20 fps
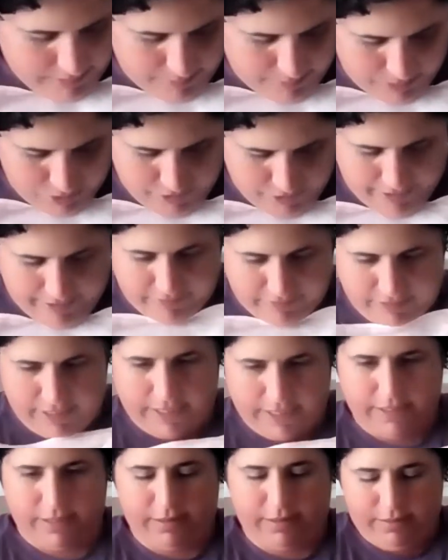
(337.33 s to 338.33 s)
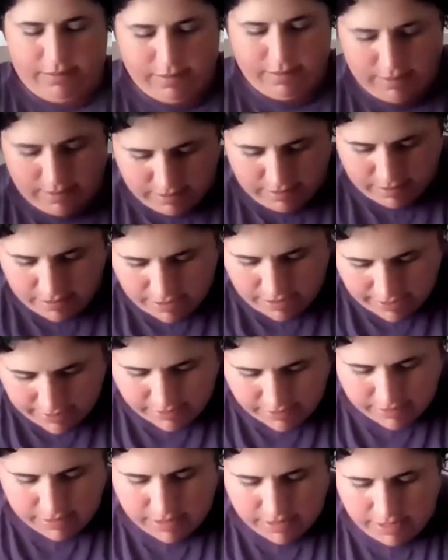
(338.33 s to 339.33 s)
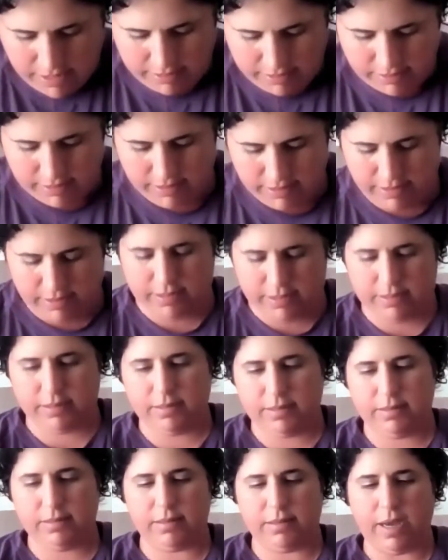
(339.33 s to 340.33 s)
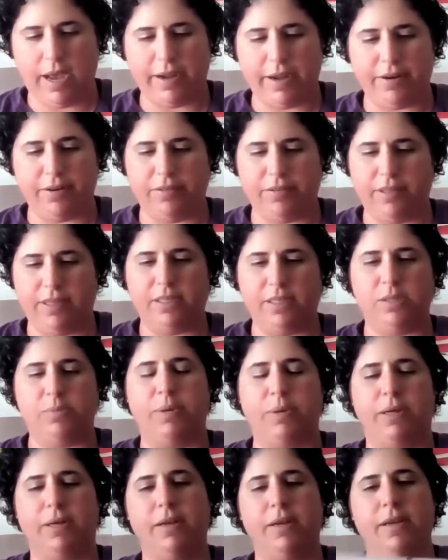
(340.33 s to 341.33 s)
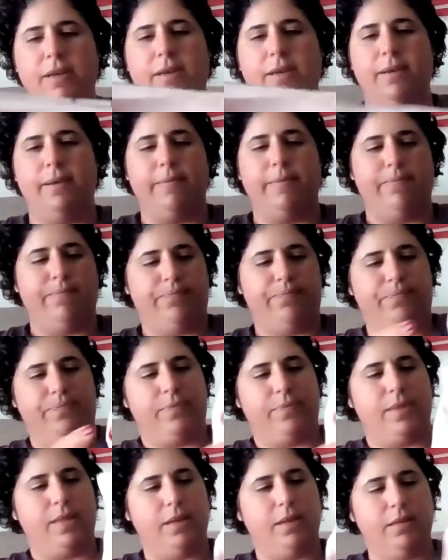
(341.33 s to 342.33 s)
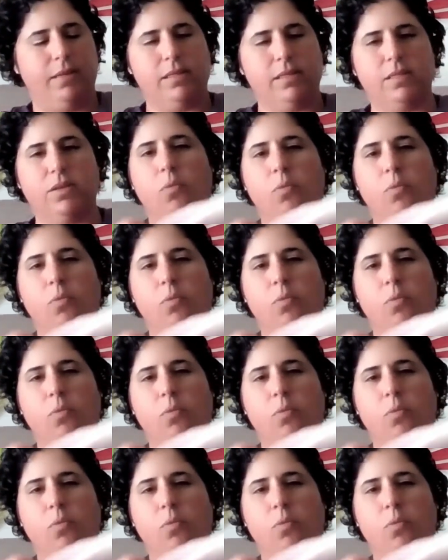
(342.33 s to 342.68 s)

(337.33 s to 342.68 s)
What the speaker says: I've been traveling, I did not iron this, but this is a